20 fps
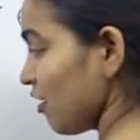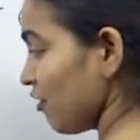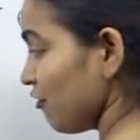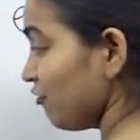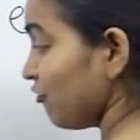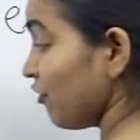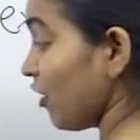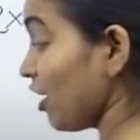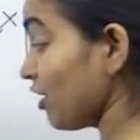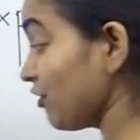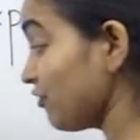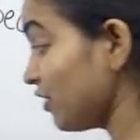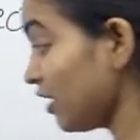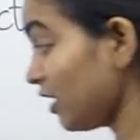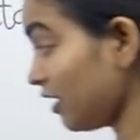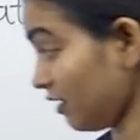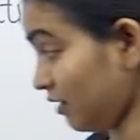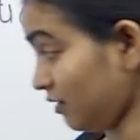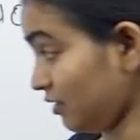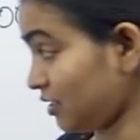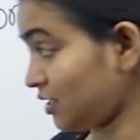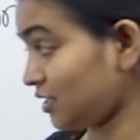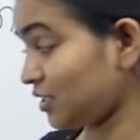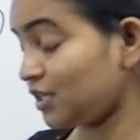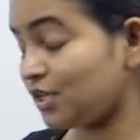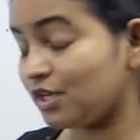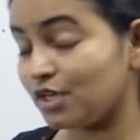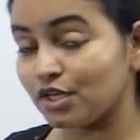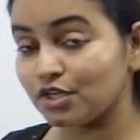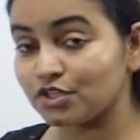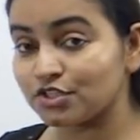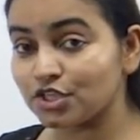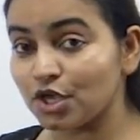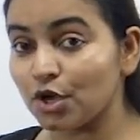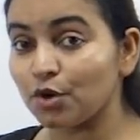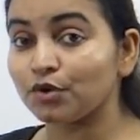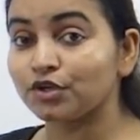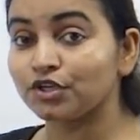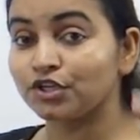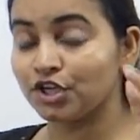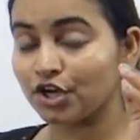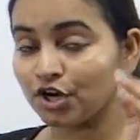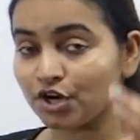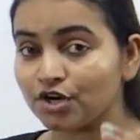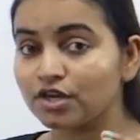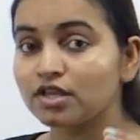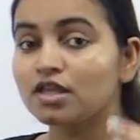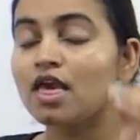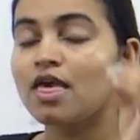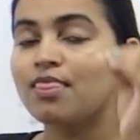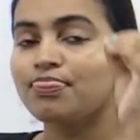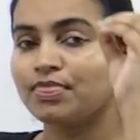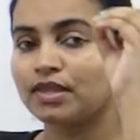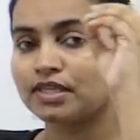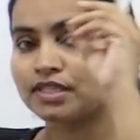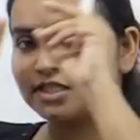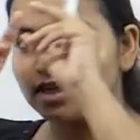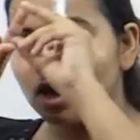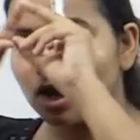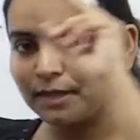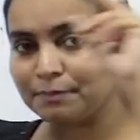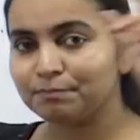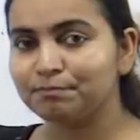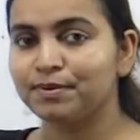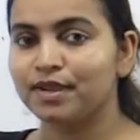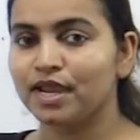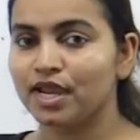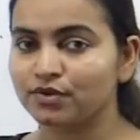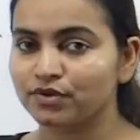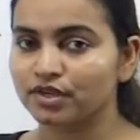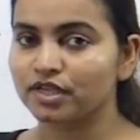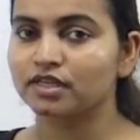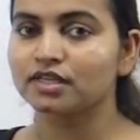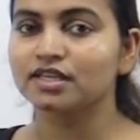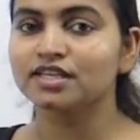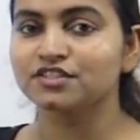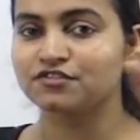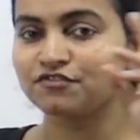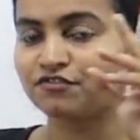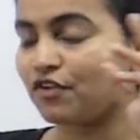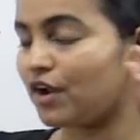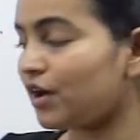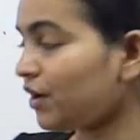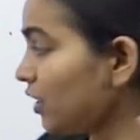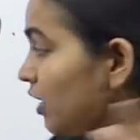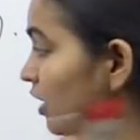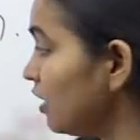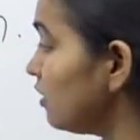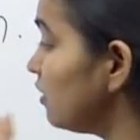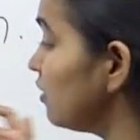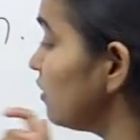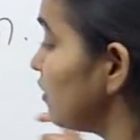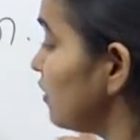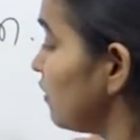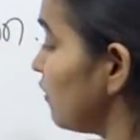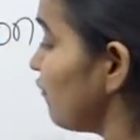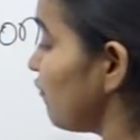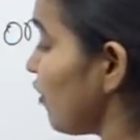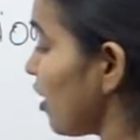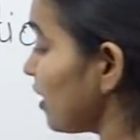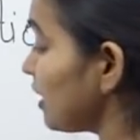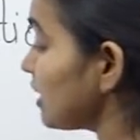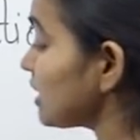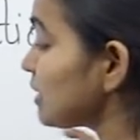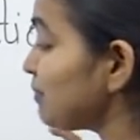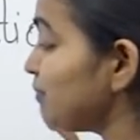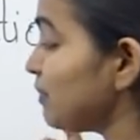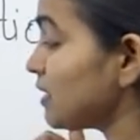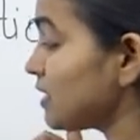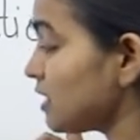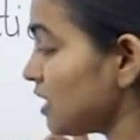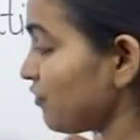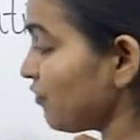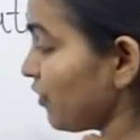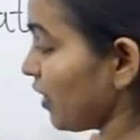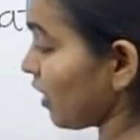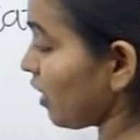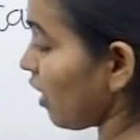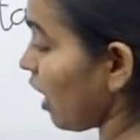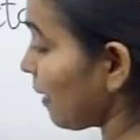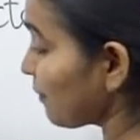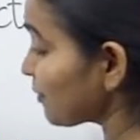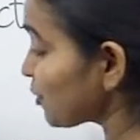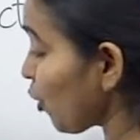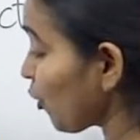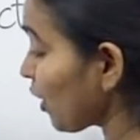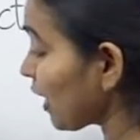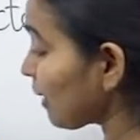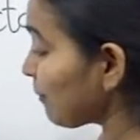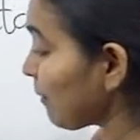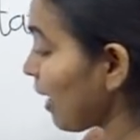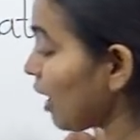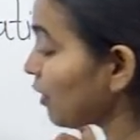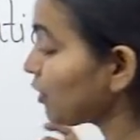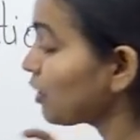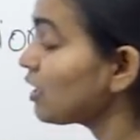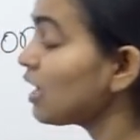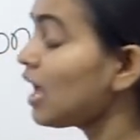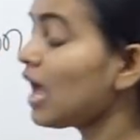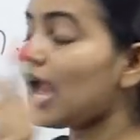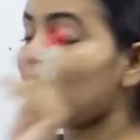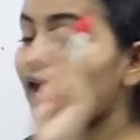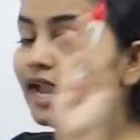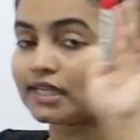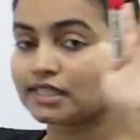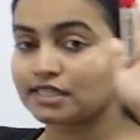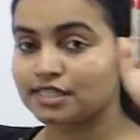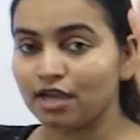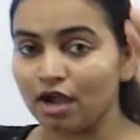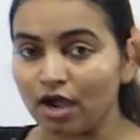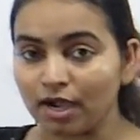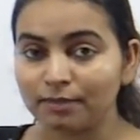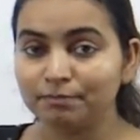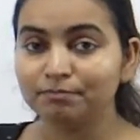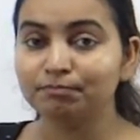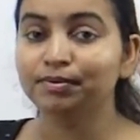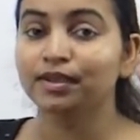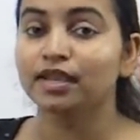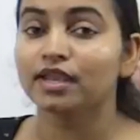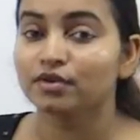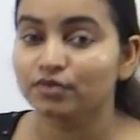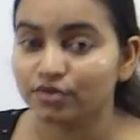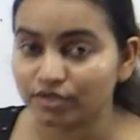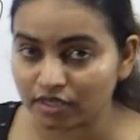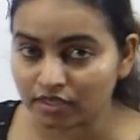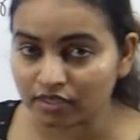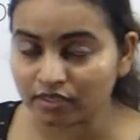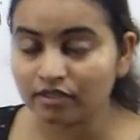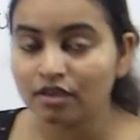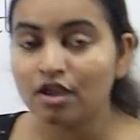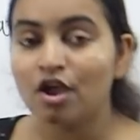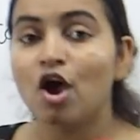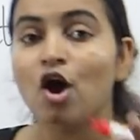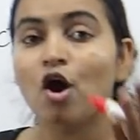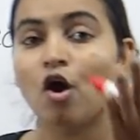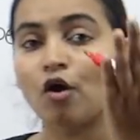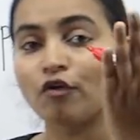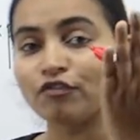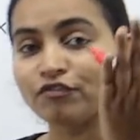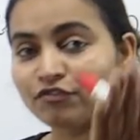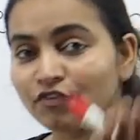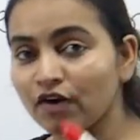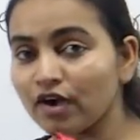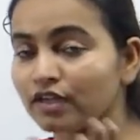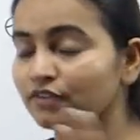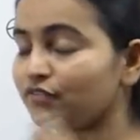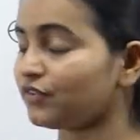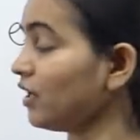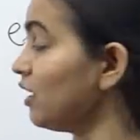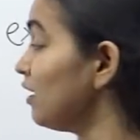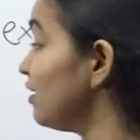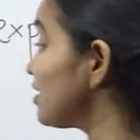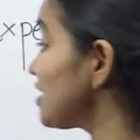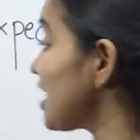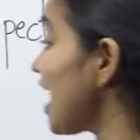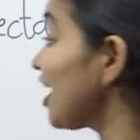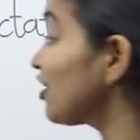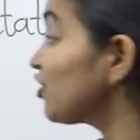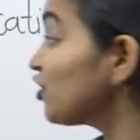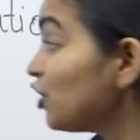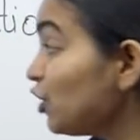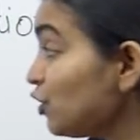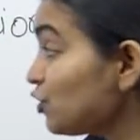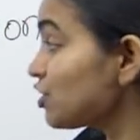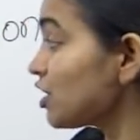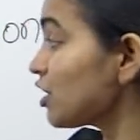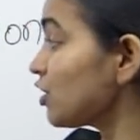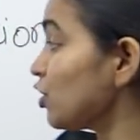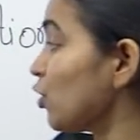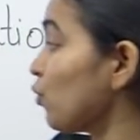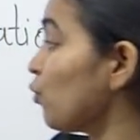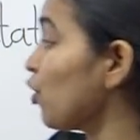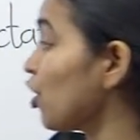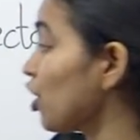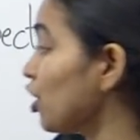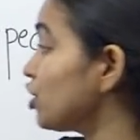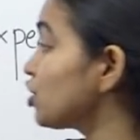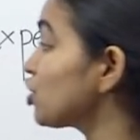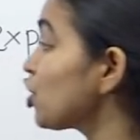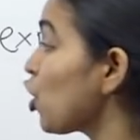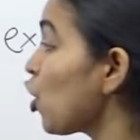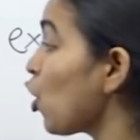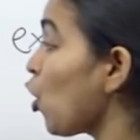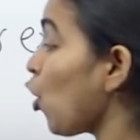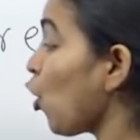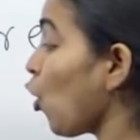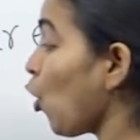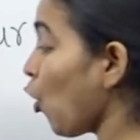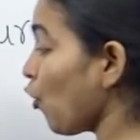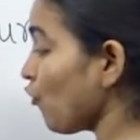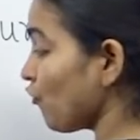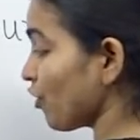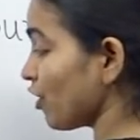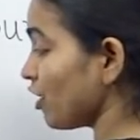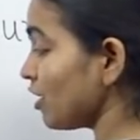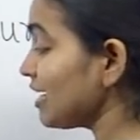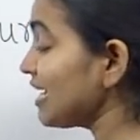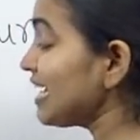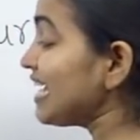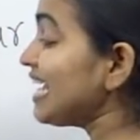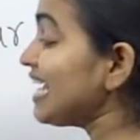5 years. So the time period is very, very specific. I'm talking about a time period of 5 years and using the word over,